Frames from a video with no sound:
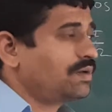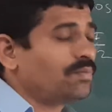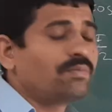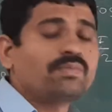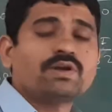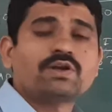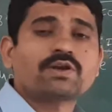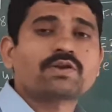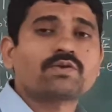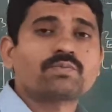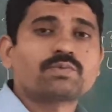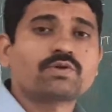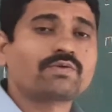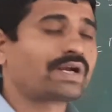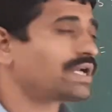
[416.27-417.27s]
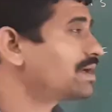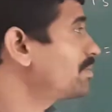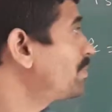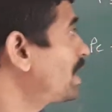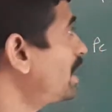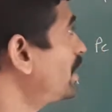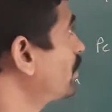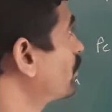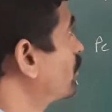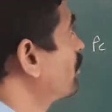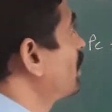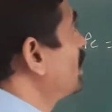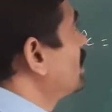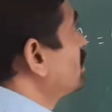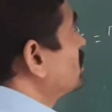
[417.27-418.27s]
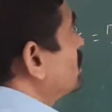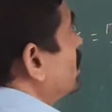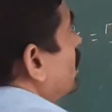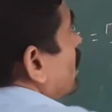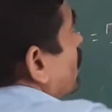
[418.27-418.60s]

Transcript: BD cube divided by 12 is there.